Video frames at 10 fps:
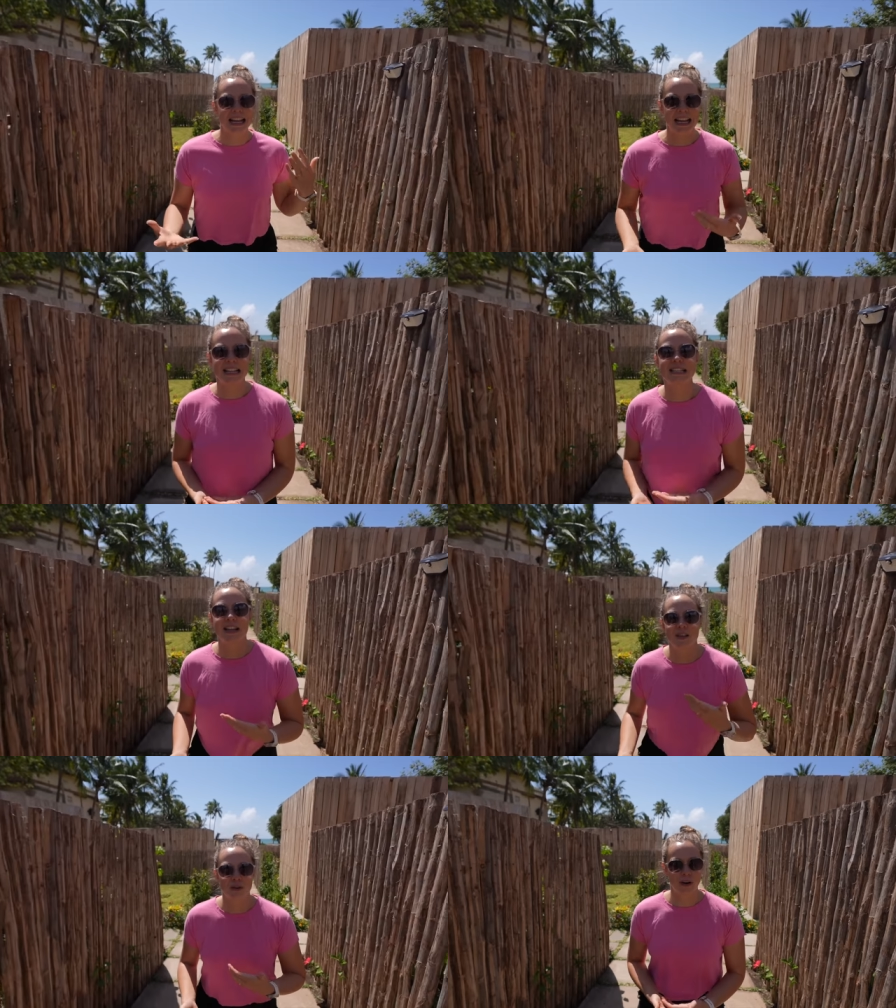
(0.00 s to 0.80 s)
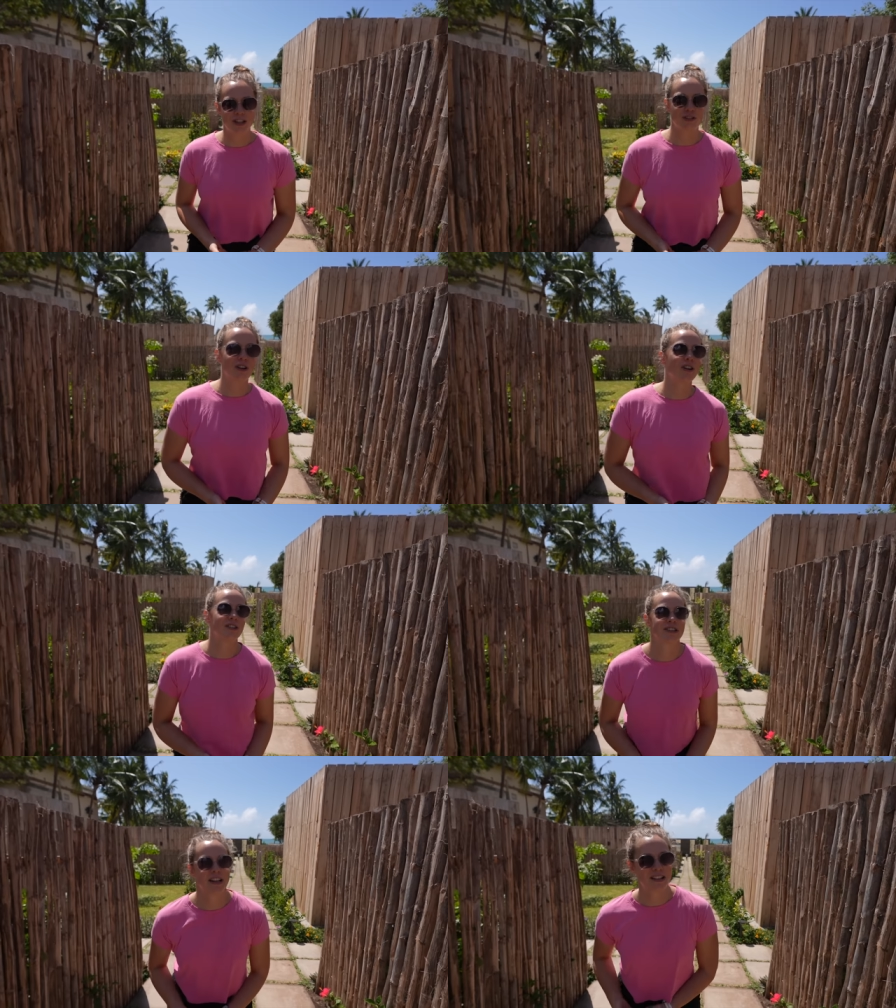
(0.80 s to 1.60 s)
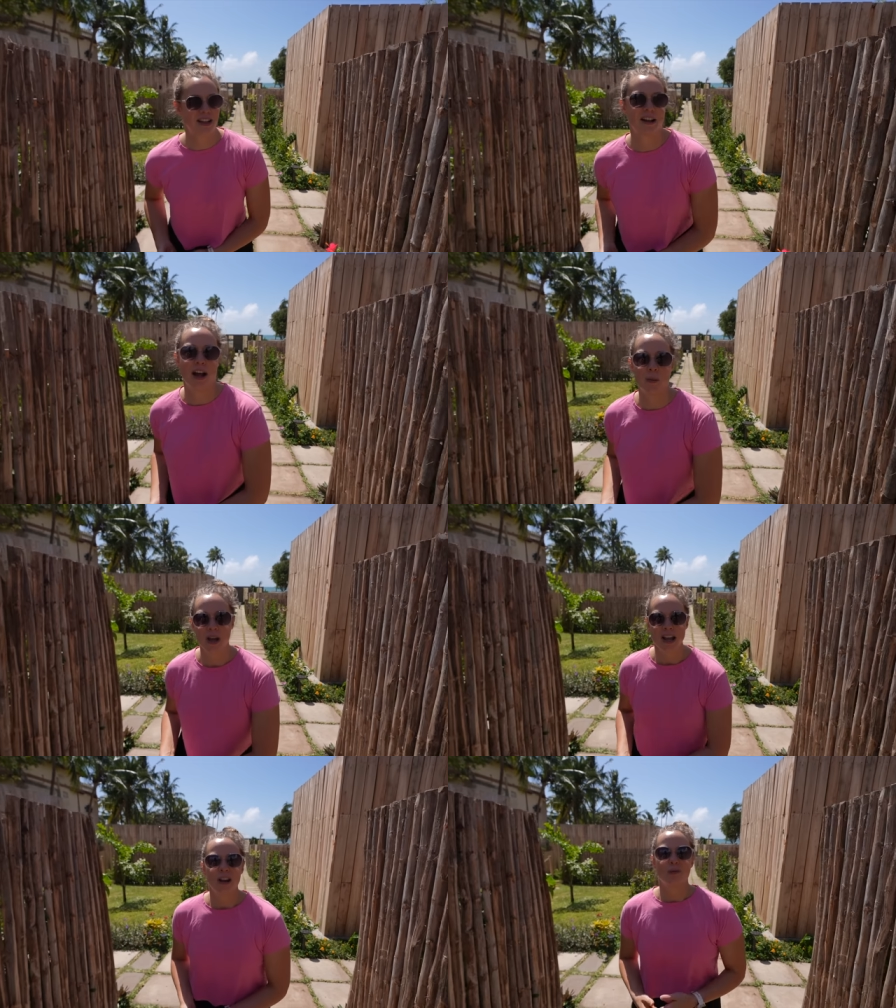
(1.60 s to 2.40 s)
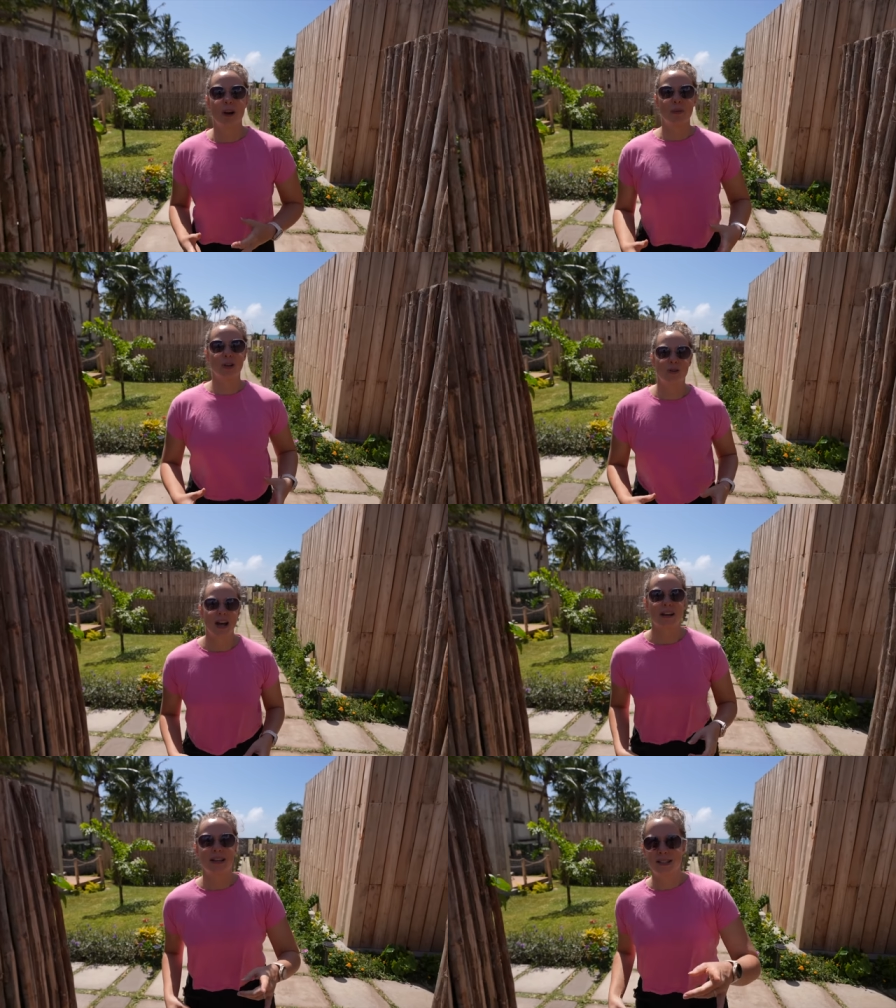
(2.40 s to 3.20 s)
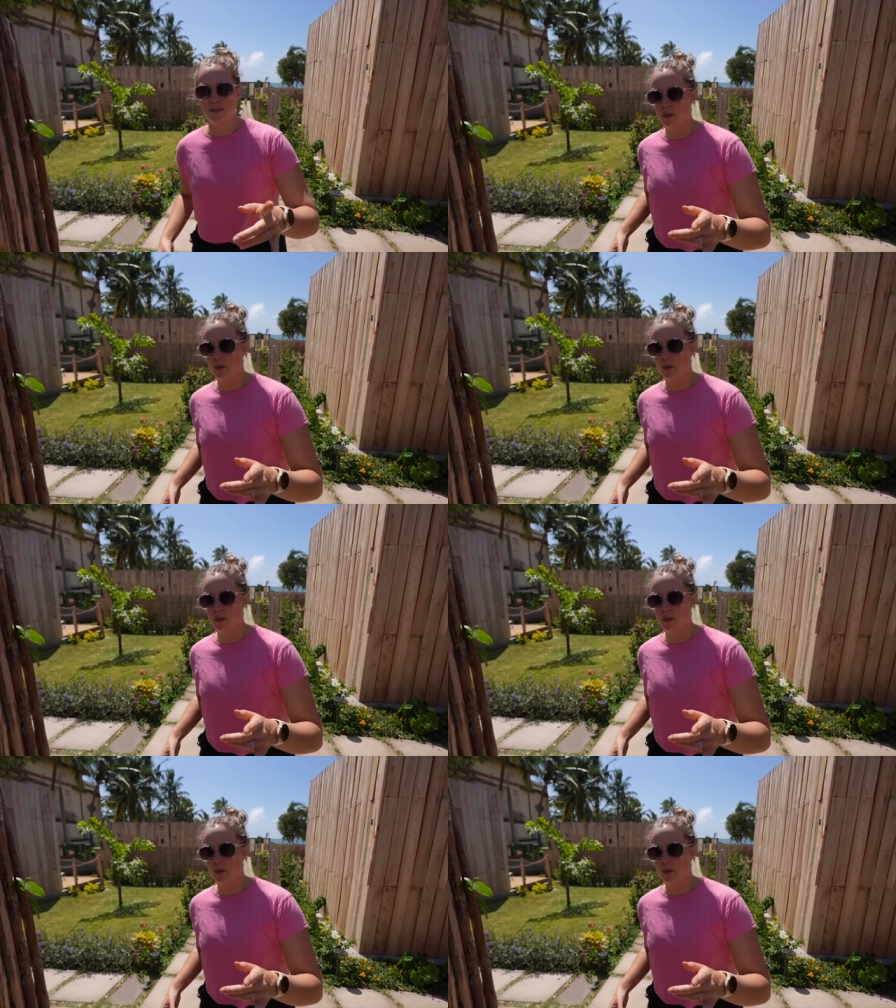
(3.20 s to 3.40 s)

is the restaurant called Sunny Side Up. Right below that is the